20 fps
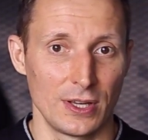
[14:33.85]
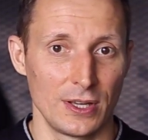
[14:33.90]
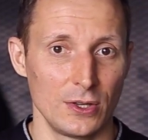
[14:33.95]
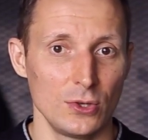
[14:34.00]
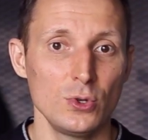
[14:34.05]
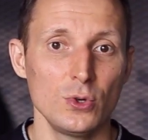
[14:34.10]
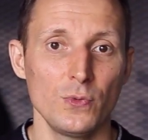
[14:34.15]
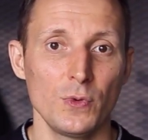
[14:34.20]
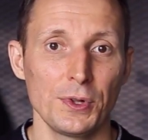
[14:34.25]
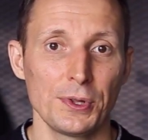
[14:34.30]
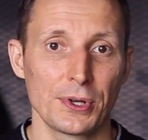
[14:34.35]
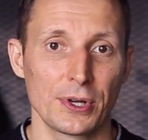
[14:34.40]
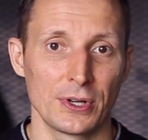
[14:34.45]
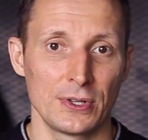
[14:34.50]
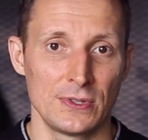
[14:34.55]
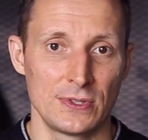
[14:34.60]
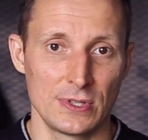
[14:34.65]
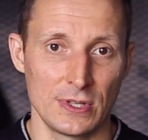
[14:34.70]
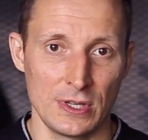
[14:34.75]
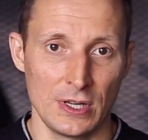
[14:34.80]
you will
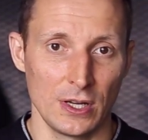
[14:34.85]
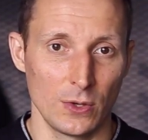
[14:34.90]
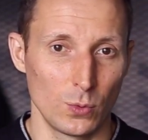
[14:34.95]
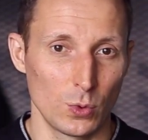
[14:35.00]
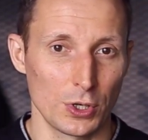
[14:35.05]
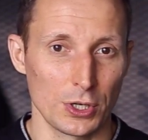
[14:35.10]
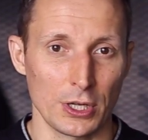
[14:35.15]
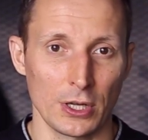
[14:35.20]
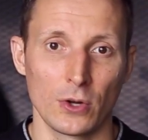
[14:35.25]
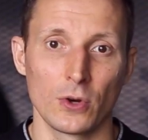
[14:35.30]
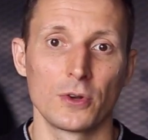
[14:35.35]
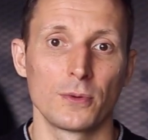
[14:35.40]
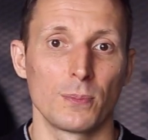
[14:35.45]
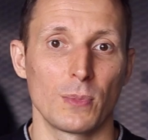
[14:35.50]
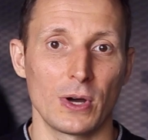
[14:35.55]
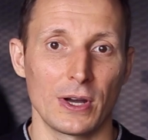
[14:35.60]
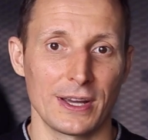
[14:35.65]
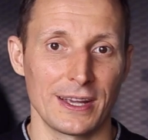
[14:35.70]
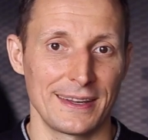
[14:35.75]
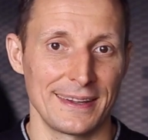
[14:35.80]
continue working on
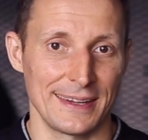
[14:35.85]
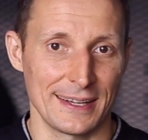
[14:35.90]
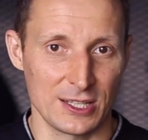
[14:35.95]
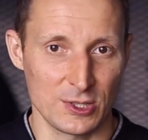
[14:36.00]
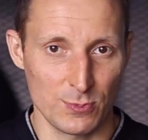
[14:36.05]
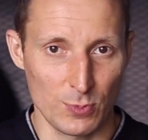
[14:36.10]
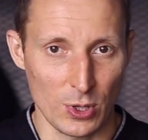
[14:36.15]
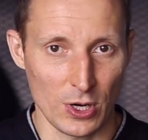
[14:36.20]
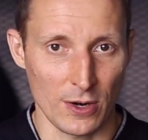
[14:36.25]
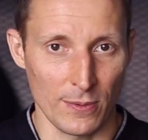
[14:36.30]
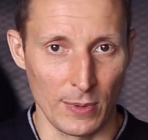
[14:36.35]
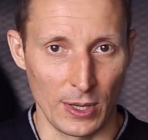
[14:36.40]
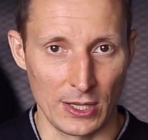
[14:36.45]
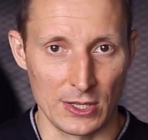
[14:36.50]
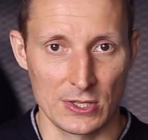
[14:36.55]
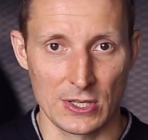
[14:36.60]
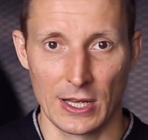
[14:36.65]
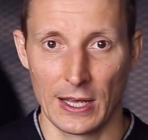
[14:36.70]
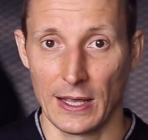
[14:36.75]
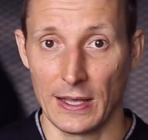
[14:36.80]
market
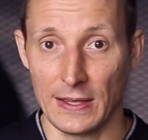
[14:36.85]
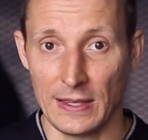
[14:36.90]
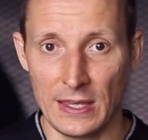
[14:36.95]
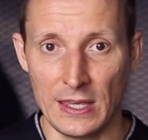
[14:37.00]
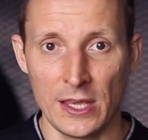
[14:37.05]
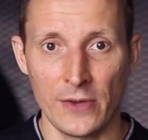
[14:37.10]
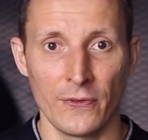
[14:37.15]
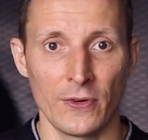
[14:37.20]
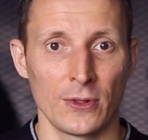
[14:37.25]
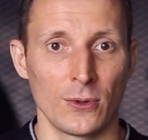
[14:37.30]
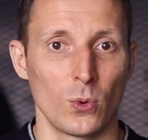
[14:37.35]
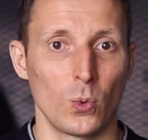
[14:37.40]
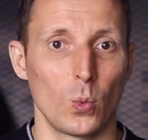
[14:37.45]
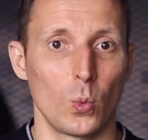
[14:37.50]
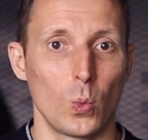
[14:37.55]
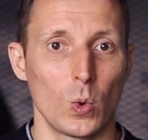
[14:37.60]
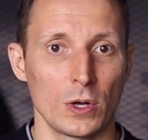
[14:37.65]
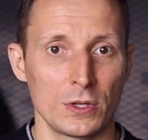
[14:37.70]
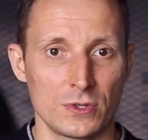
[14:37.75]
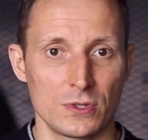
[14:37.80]
experiments even
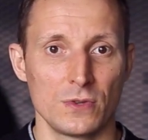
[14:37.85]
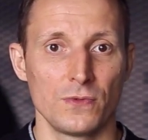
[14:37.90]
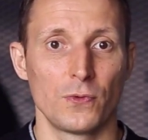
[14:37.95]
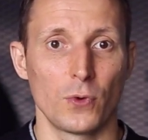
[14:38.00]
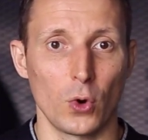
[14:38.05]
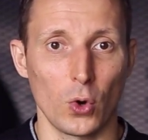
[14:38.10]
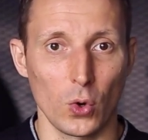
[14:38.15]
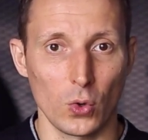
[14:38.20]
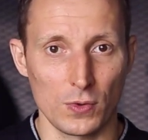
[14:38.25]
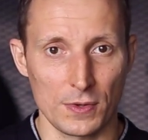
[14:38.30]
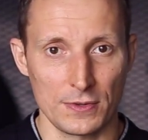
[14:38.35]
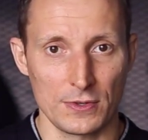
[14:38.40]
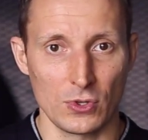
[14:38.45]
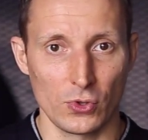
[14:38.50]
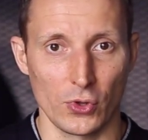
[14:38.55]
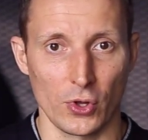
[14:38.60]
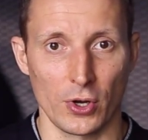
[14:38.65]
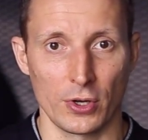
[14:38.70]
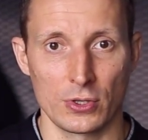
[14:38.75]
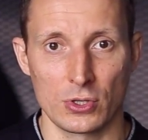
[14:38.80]
once you've already
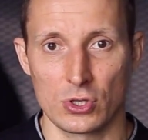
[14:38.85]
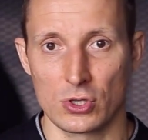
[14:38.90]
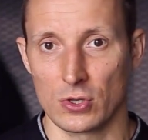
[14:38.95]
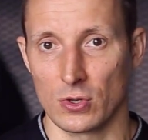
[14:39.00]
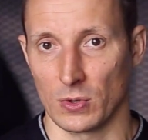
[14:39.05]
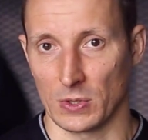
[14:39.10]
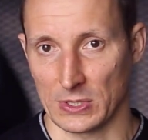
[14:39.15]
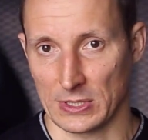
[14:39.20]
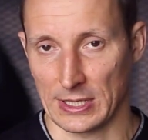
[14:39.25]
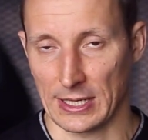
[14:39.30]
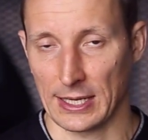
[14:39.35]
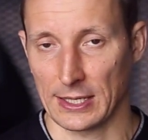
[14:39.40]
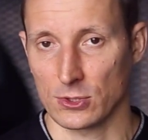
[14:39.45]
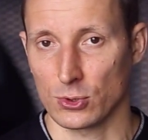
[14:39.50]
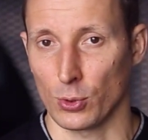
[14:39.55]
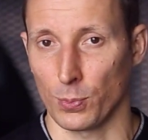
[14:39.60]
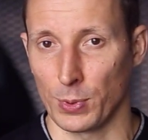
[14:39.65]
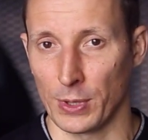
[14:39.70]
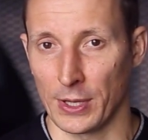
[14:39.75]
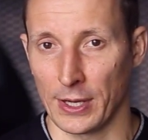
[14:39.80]
launched your SaaS
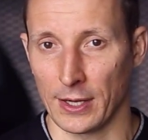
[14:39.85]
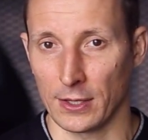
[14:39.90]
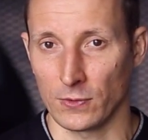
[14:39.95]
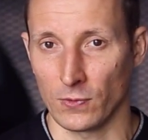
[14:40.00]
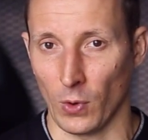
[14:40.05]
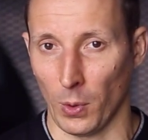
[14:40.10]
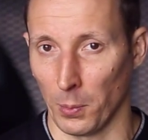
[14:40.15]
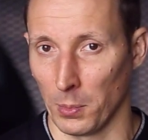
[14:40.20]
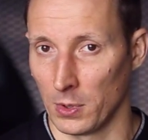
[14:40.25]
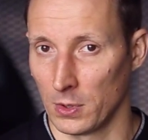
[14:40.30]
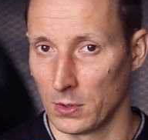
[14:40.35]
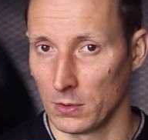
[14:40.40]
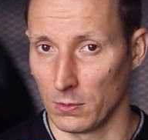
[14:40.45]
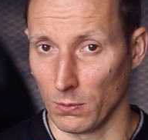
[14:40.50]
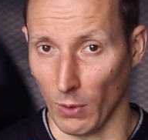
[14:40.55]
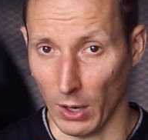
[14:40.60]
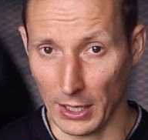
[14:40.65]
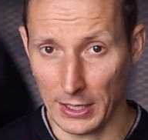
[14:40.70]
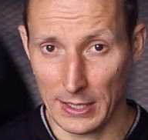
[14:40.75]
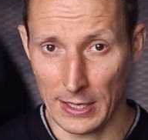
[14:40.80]
or platform.
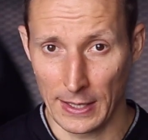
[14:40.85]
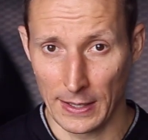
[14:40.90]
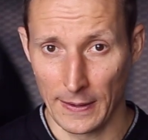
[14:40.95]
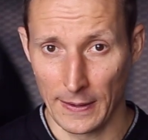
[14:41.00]
Why?